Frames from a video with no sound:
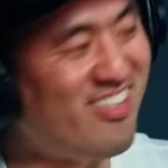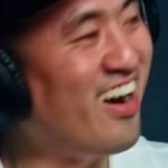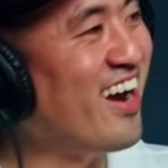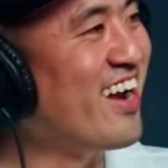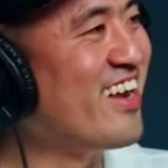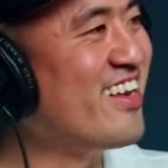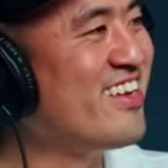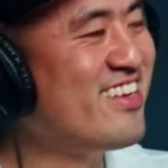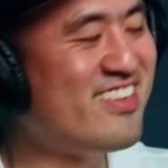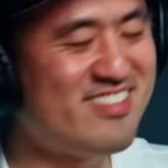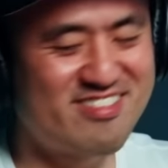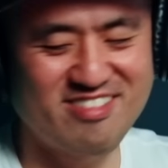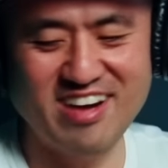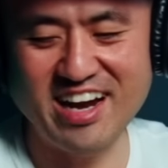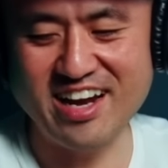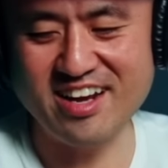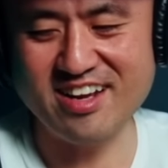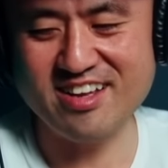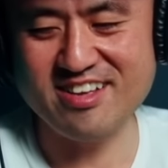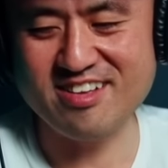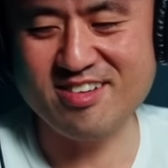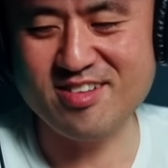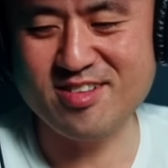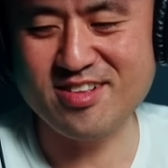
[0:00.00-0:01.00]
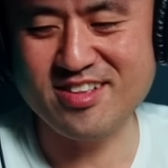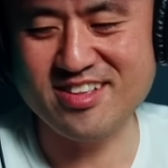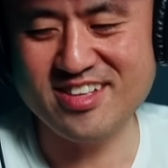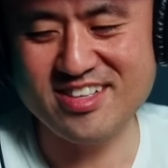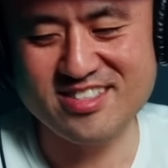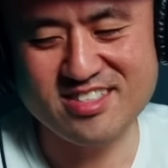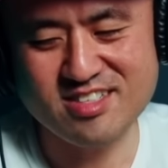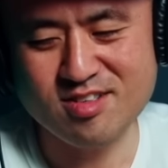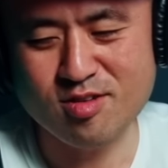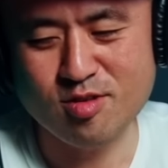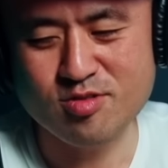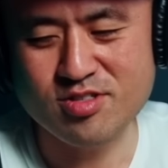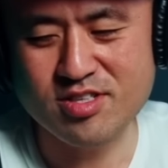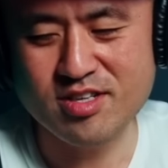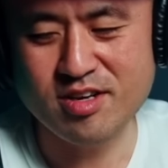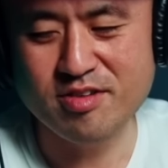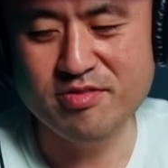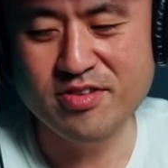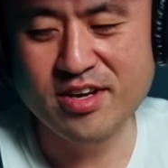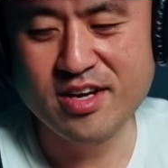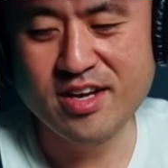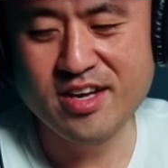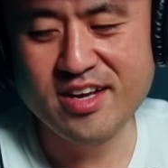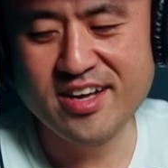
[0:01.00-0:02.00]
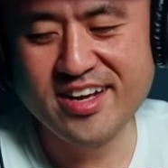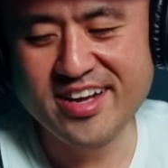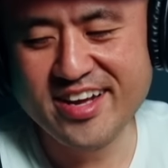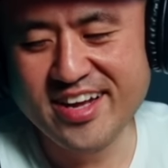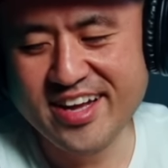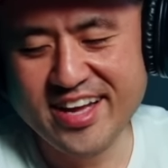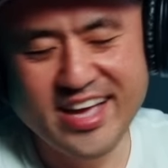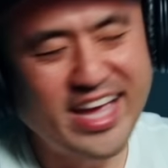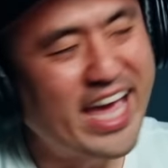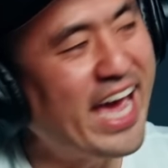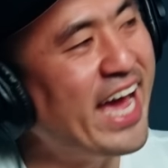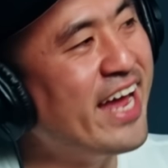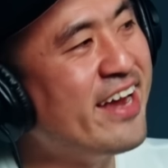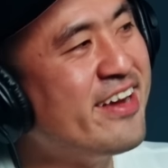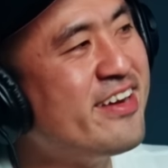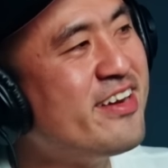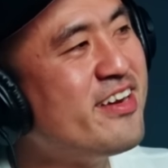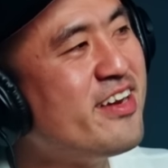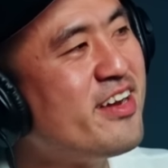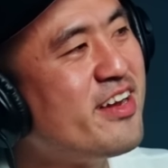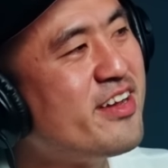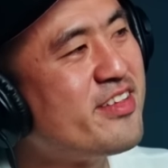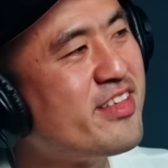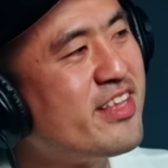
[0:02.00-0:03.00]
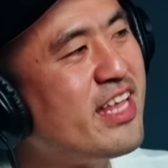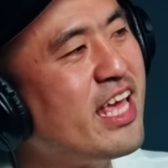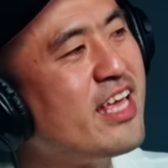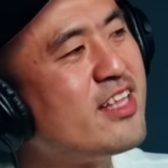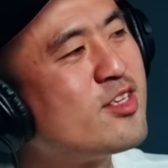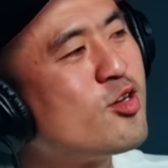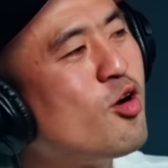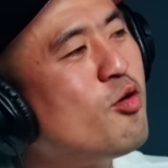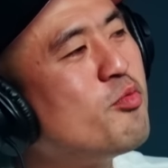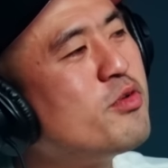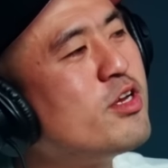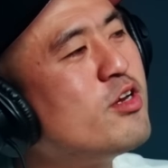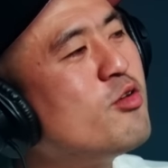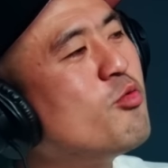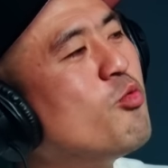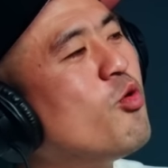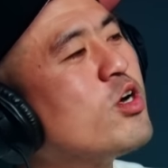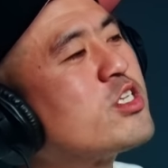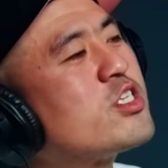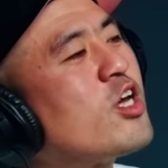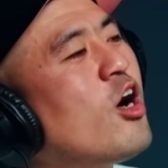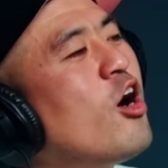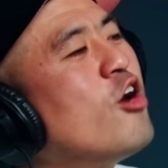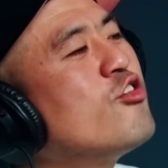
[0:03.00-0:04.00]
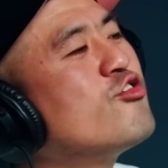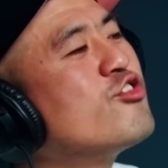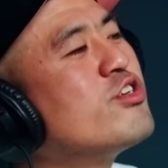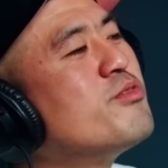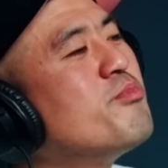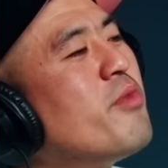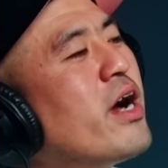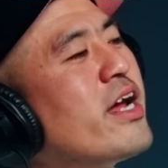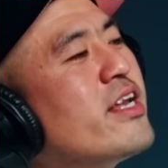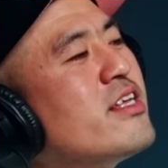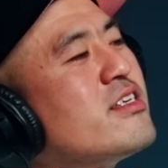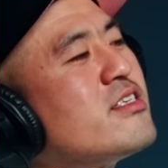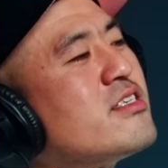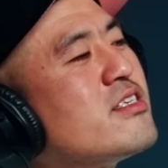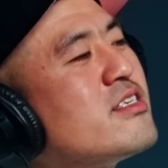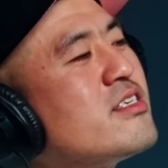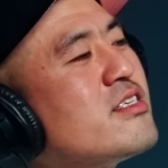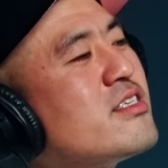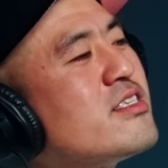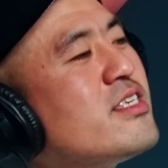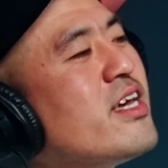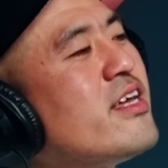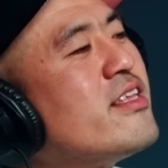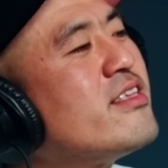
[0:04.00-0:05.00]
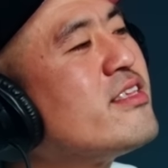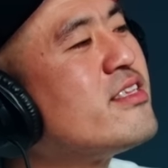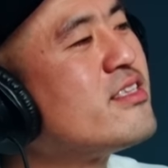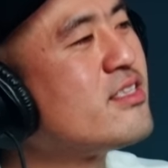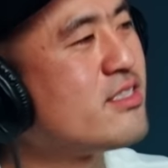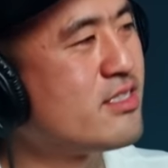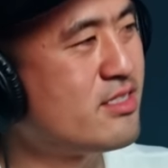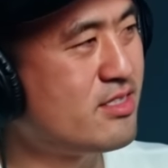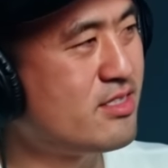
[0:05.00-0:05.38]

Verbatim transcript: Right, right. It's close enough. And they told me to what's 100 minus 10?